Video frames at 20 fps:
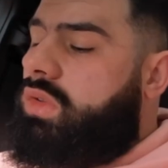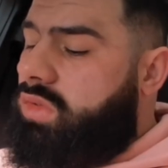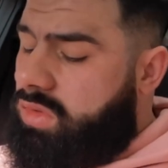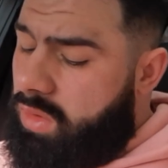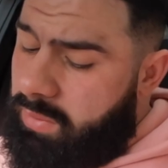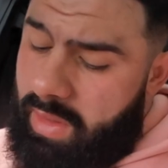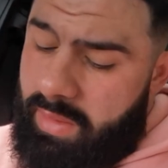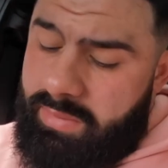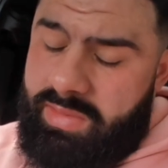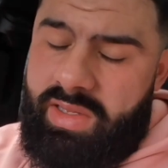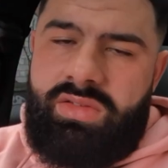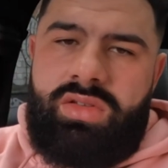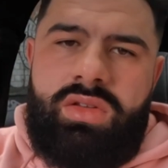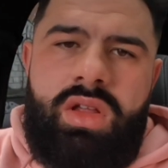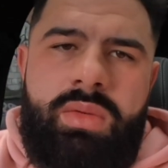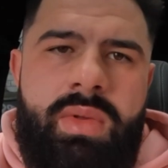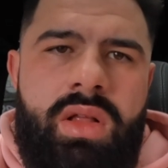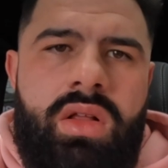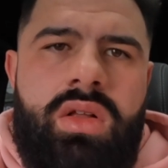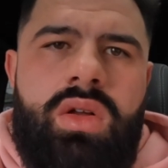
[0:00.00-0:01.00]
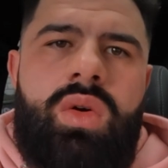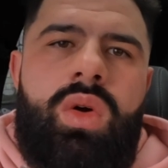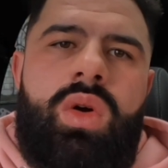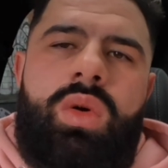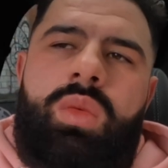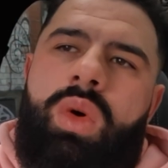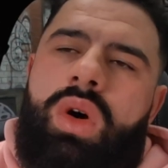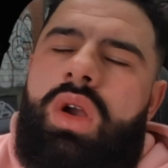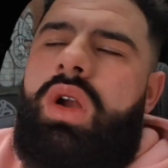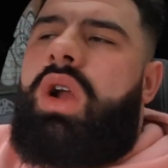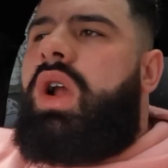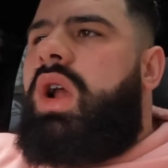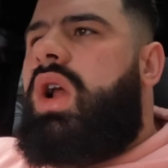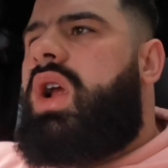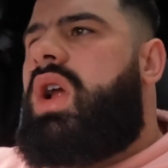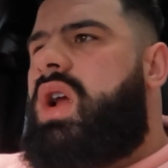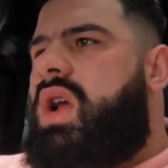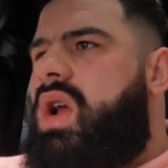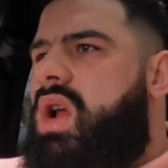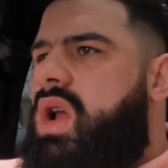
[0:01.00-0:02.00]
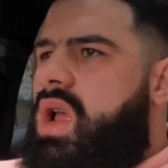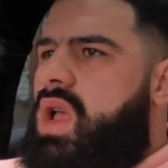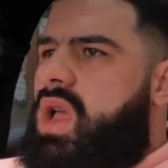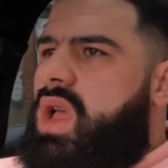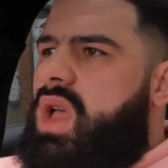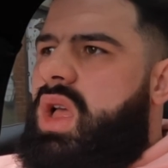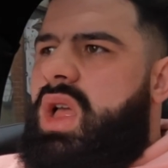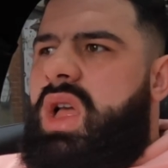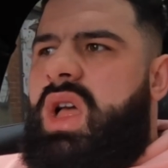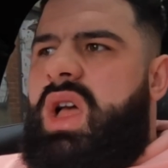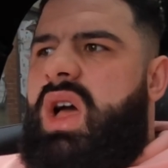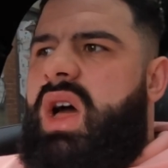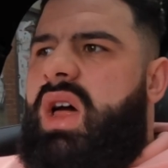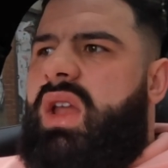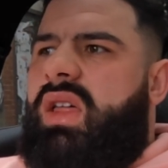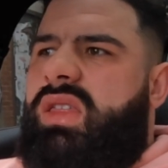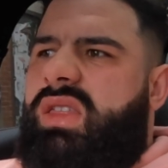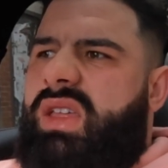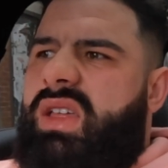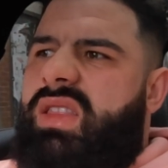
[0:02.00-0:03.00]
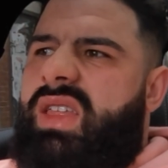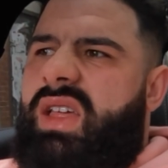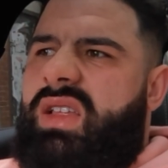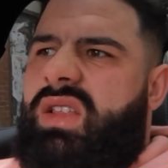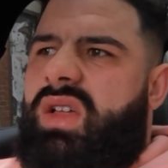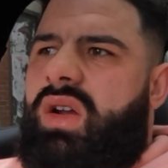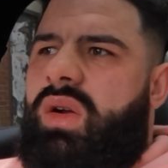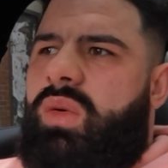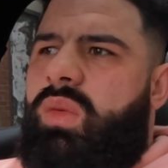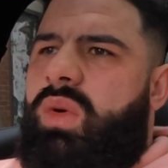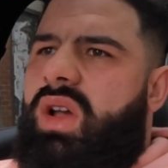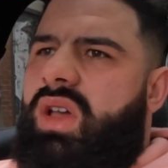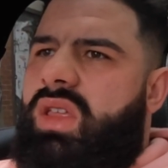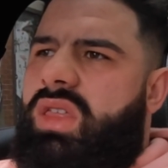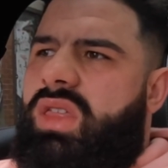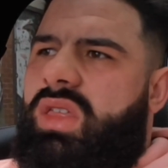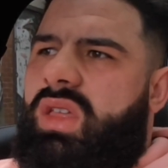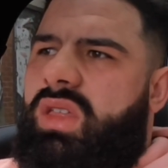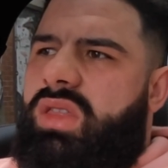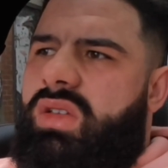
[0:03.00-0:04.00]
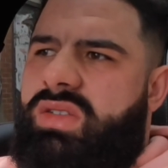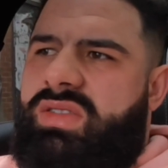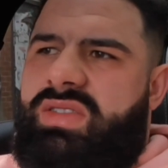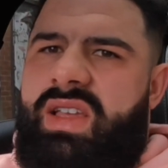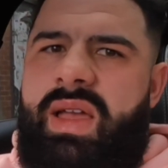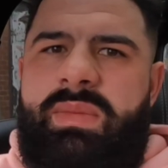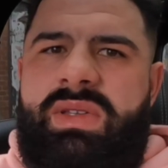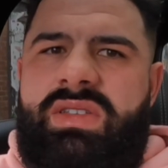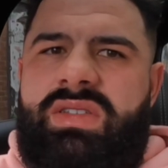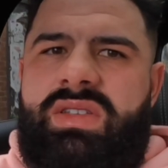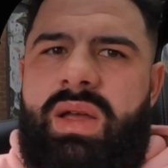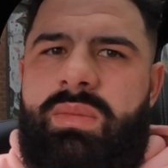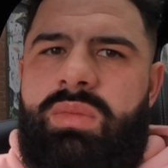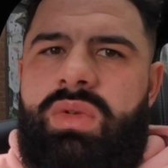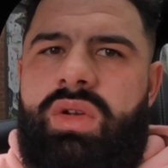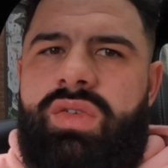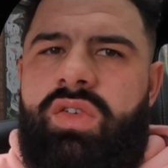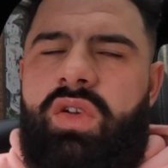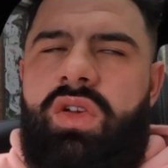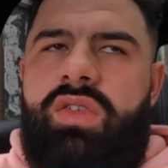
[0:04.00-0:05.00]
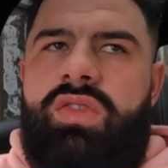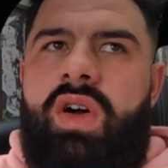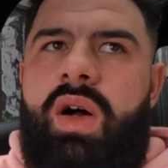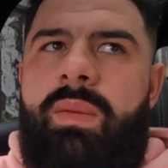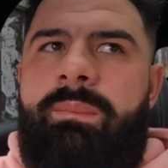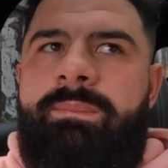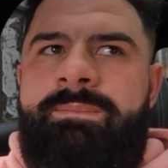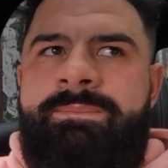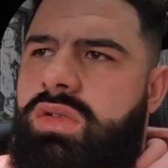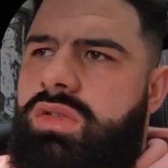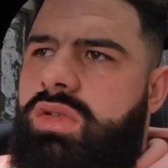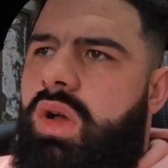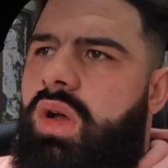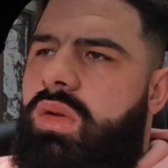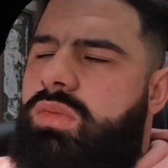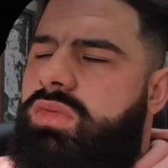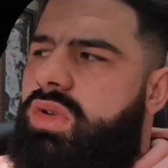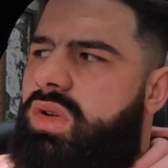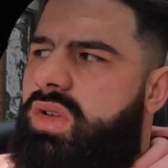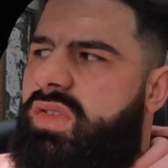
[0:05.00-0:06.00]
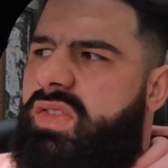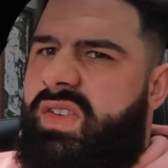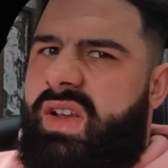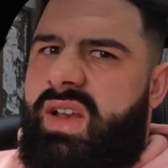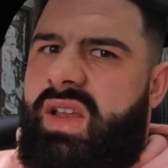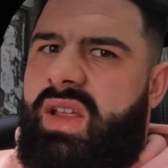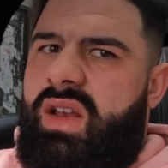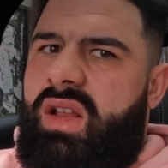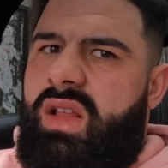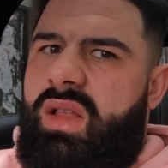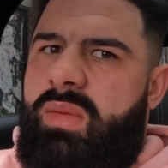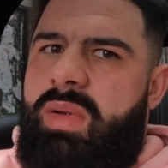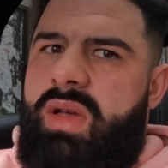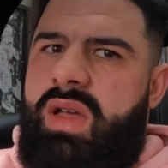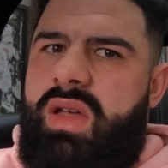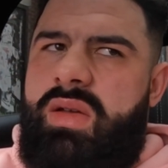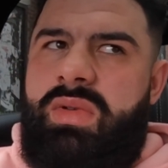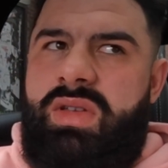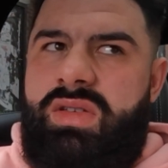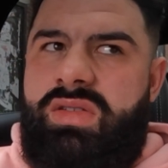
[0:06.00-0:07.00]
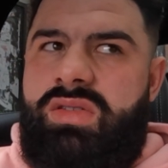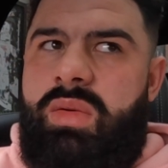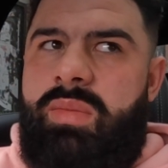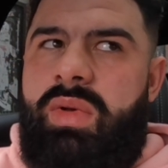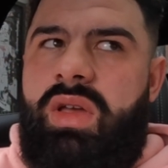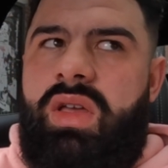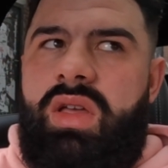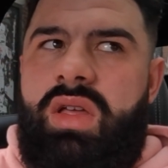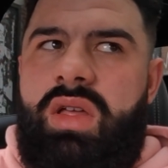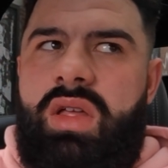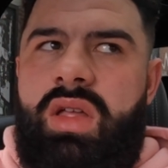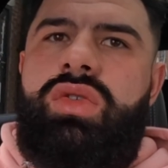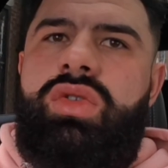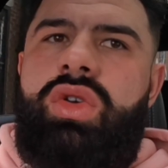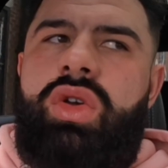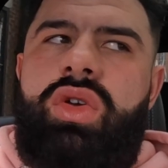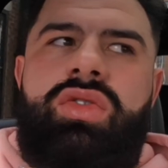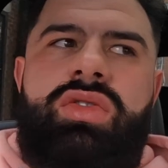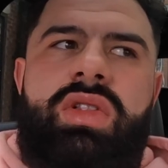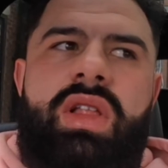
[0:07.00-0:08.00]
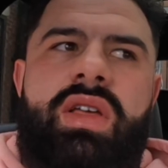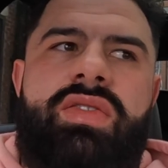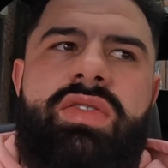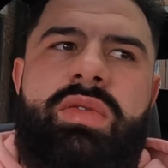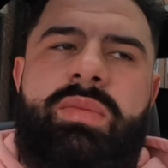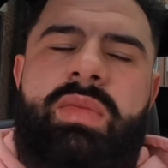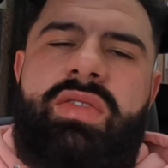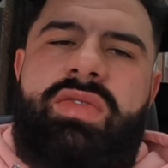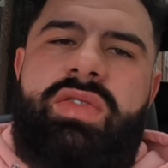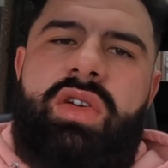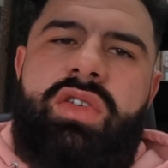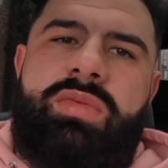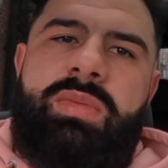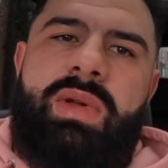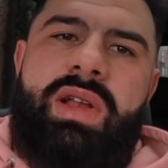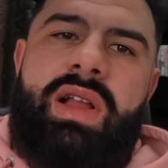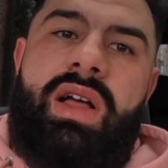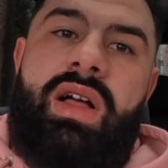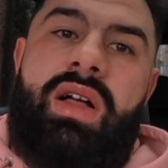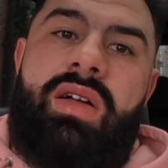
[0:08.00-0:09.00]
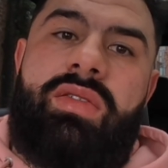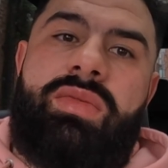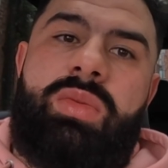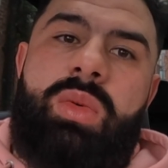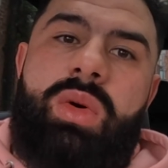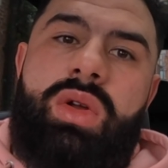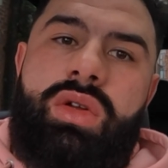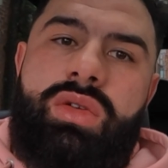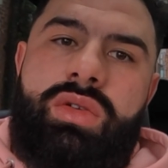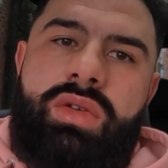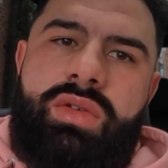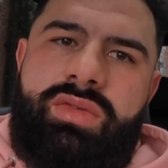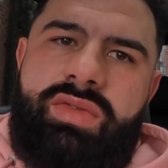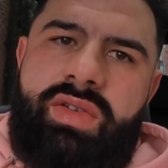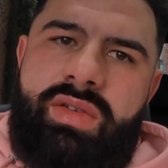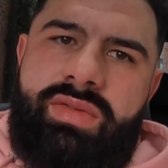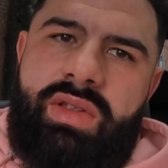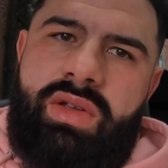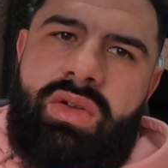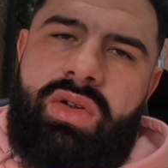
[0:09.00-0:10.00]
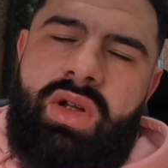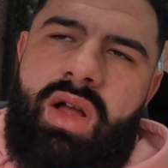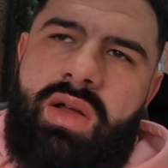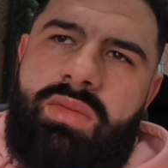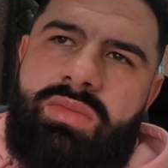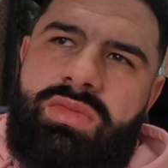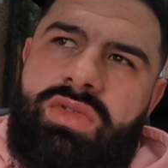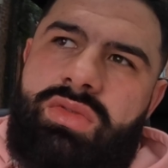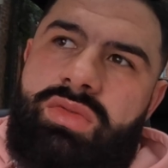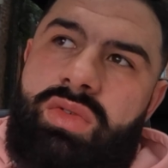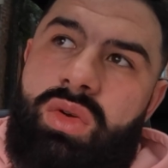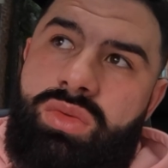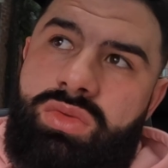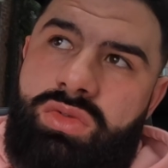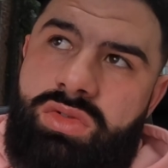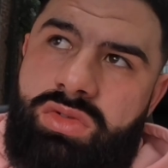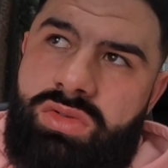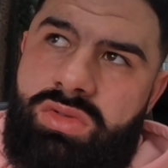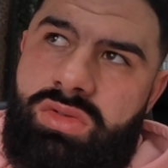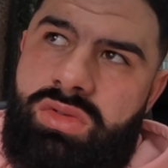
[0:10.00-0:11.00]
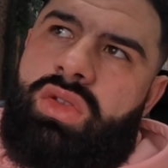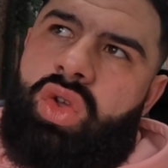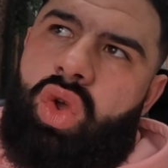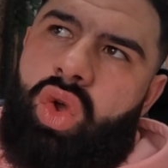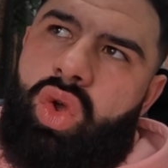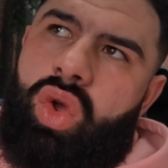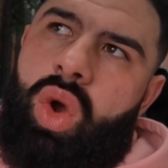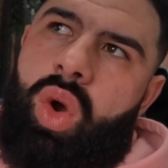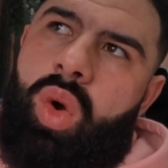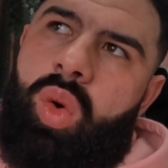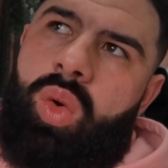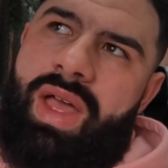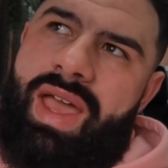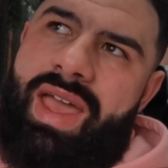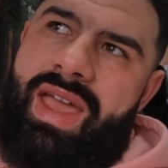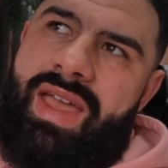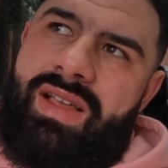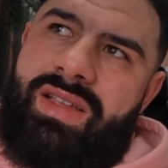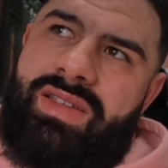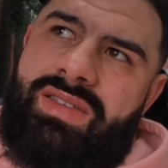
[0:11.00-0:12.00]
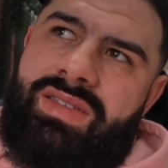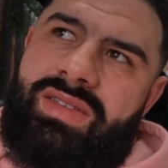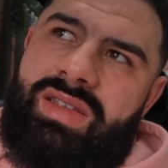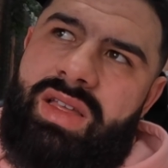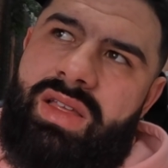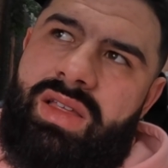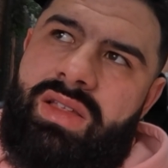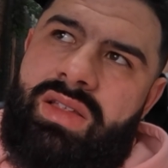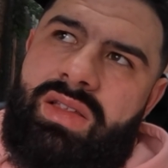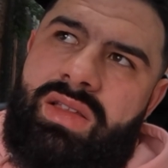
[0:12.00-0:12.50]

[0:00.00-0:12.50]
sometimes hazelnut milk or water, and I think they done it with either semi-skimmed or full fat, so I'm sort of feeling it a little bit in my stomach. Usually for my first meal I have 150 grams of oats, 2 whole eggs.